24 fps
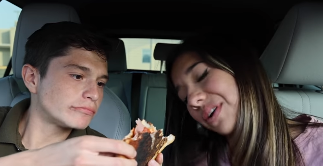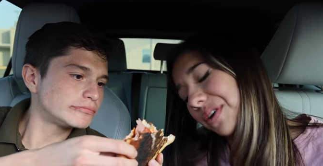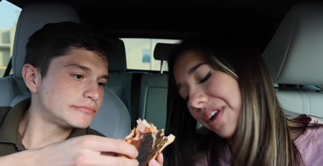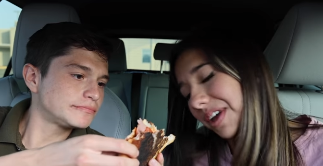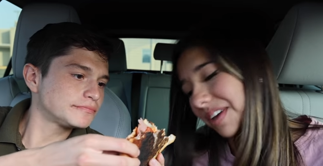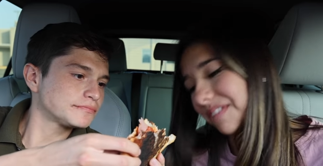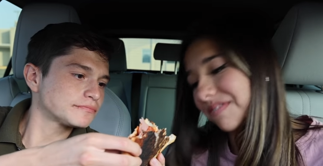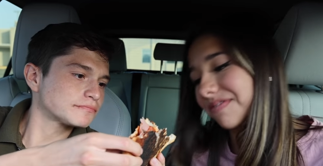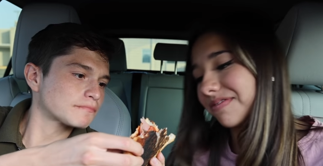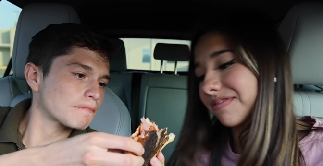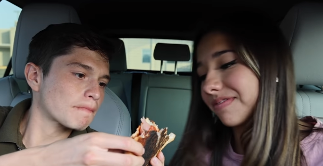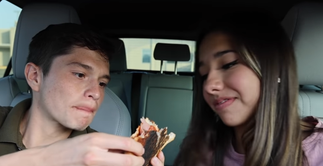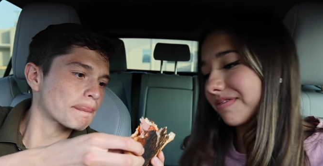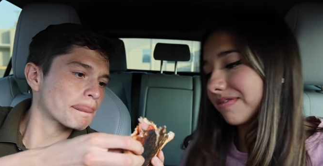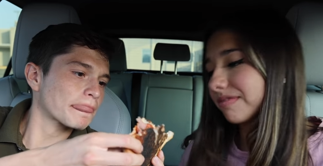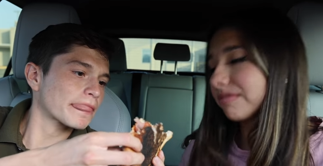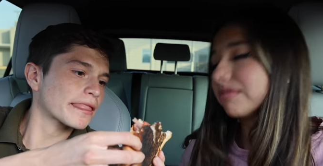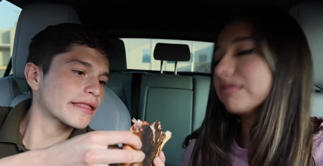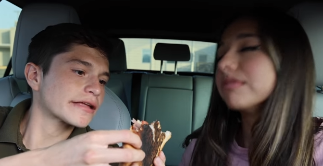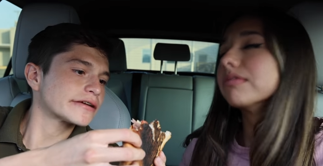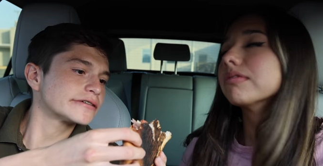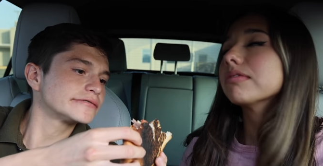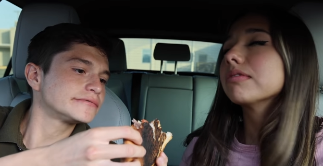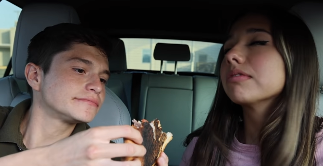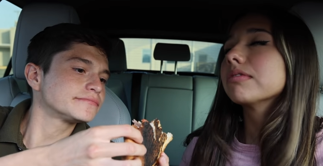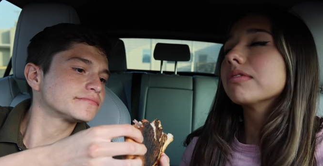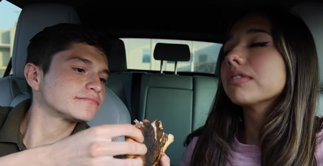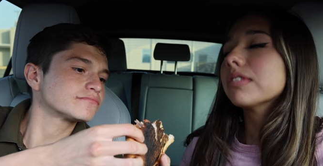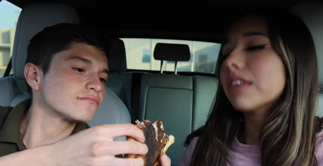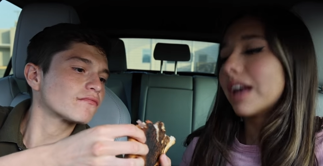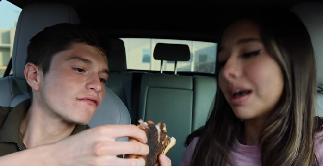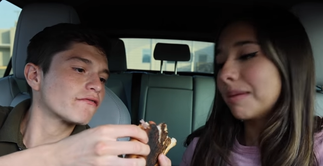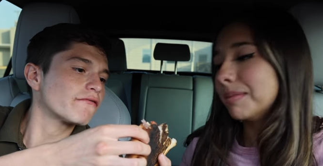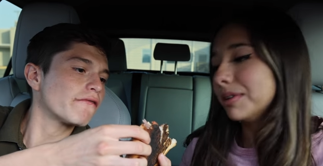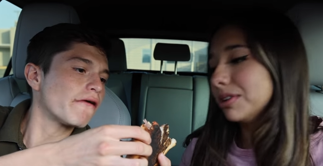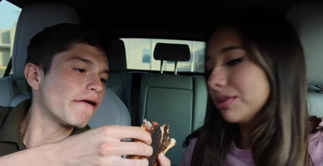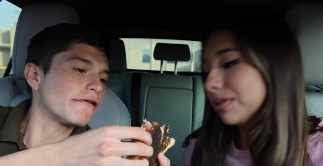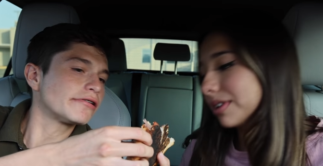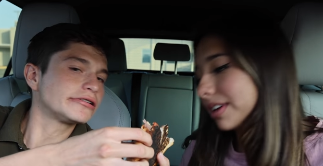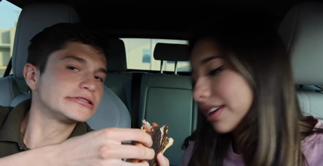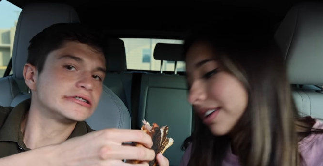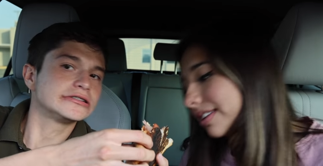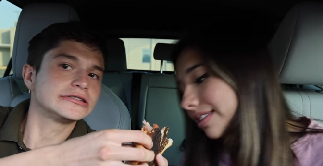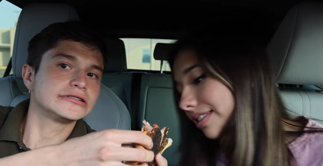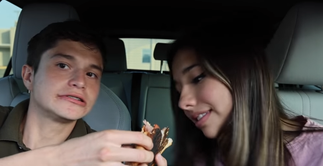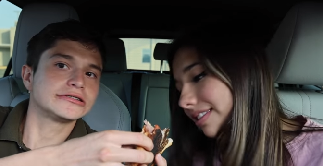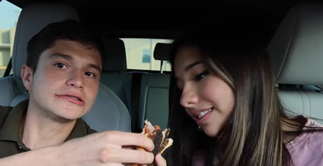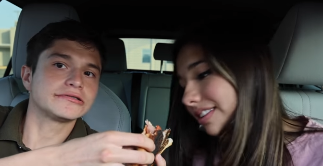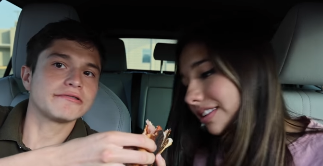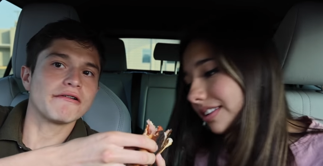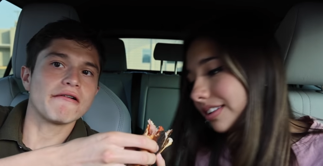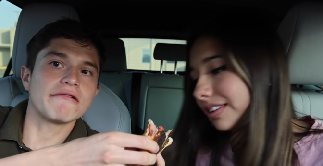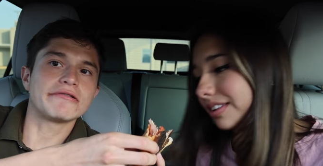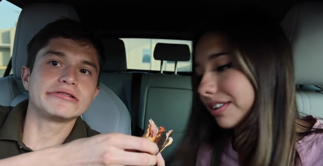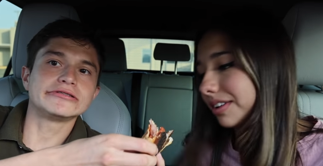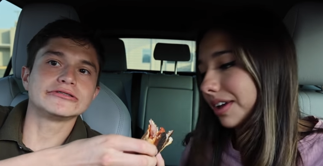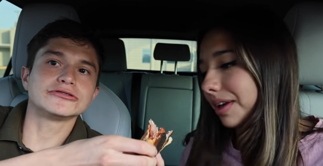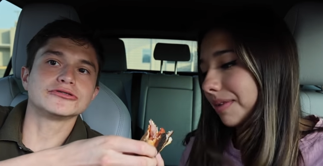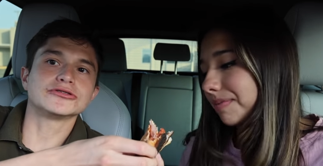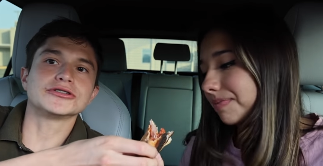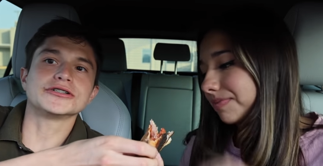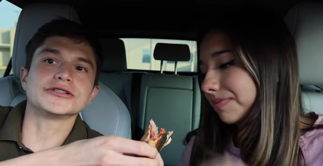Speaker 1: okay. I'm gonna do it. Okay. Do